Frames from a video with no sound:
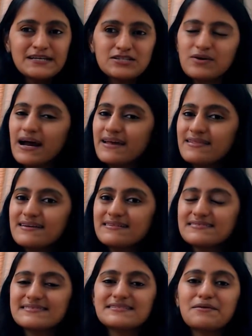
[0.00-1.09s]
So I think
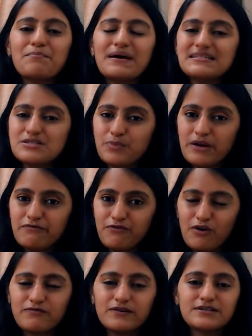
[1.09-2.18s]
this is the best way
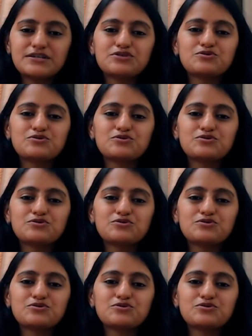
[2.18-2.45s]
forward